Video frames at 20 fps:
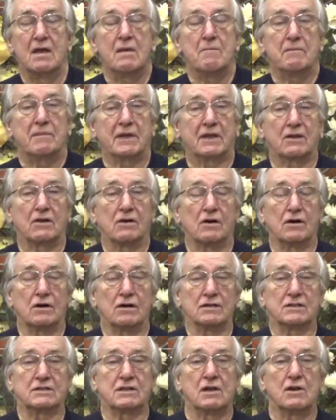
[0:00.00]

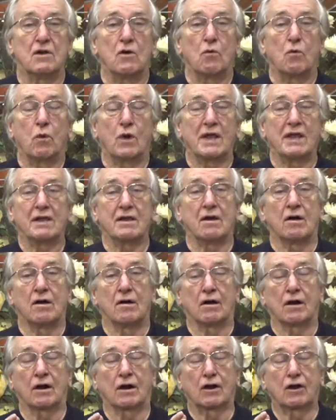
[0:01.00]
Because we
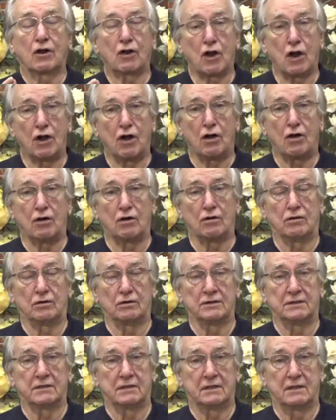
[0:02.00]
are
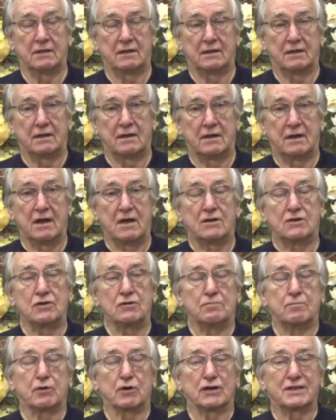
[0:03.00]
called to
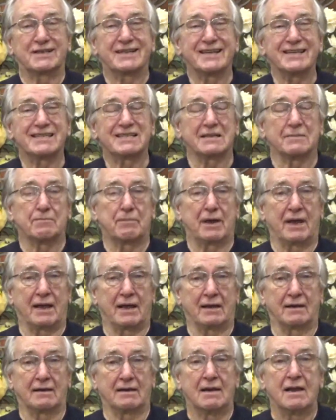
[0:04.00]

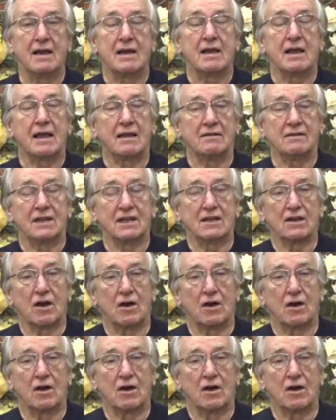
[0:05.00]
participate in the